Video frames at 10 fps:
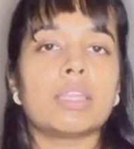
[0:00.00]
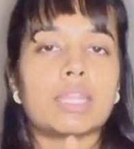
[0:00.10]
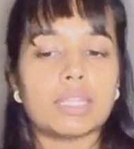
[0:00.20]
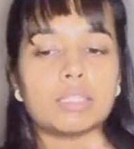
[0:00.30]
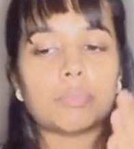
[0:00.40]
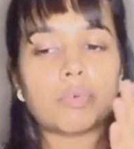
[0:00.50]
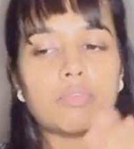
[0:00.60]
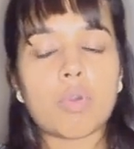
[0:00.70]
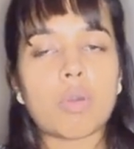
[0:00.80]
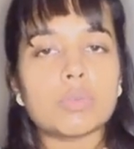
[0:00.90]
that the
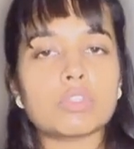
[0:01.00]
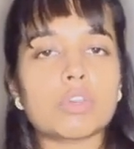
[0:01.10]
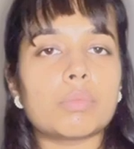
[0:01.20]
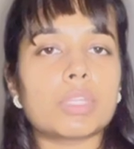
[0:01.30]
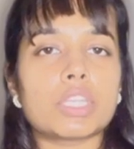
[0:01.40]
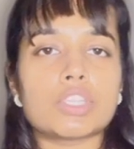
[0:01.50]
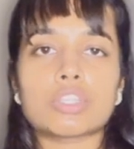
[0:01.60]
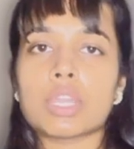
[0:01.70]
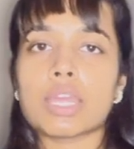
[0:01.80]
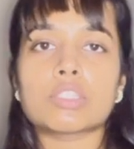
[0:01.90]
performance obligation
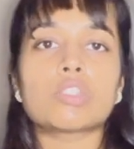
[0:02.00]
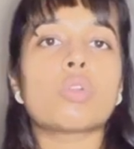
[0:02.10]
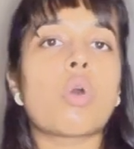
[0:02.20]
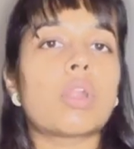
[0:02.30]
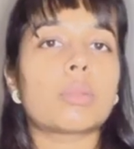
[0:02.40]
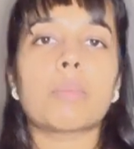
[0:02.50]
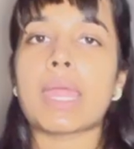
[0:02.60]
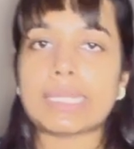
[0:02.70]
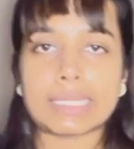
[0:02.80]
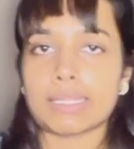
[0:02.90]
has not
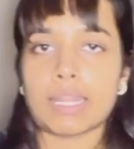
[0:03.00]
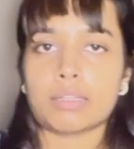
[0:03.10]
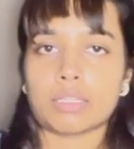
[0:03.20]
met in that